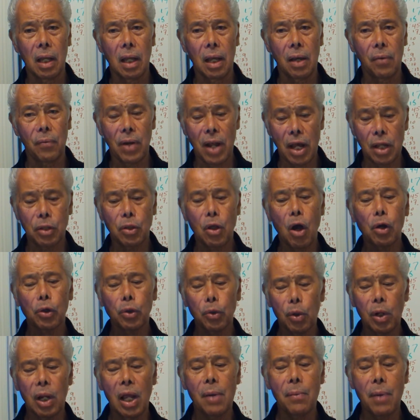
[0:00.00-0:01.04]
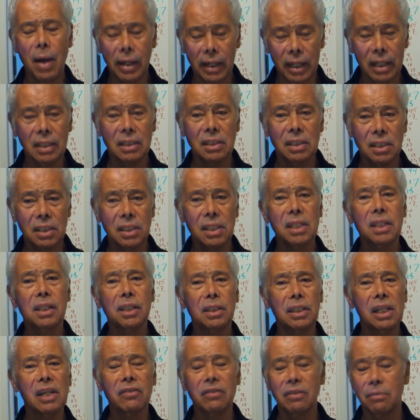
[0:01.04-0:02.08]
And when I talk to them, I can see the
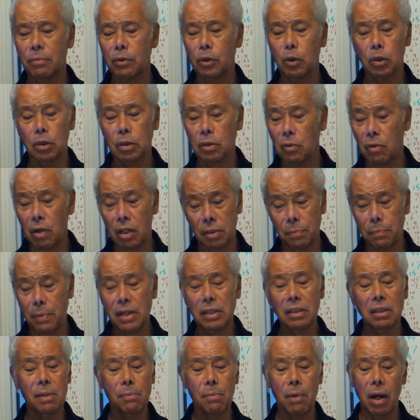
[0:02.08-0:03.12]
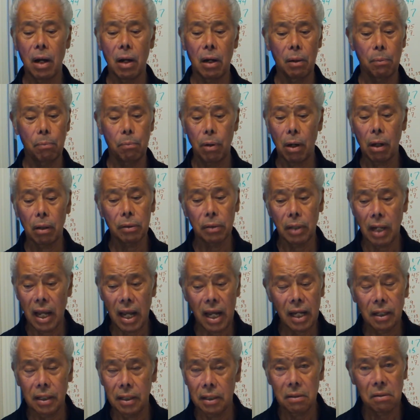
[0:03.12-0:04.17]
difference, because especially my brother
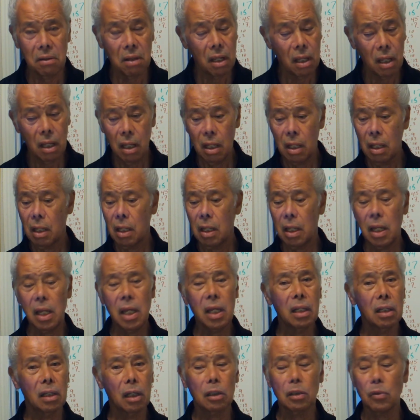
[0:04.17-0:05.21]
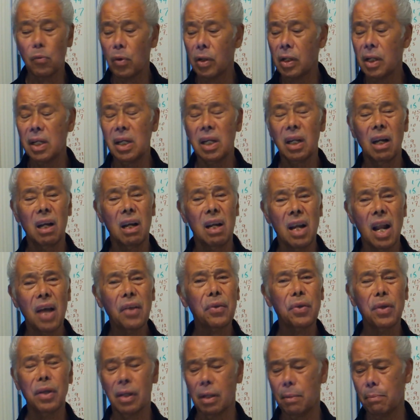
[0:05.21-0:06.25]
Eddie, he doesn't want to hear
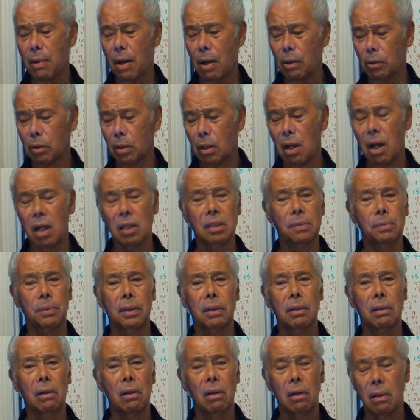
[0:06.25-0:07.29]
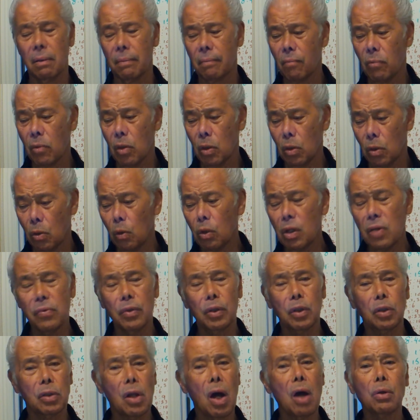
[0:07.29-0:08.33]
nothing about gospel. Don't
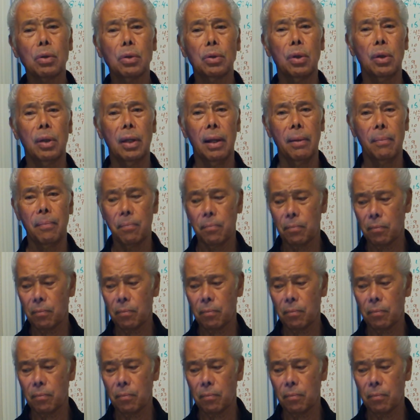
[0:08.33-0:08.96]
even talk to him.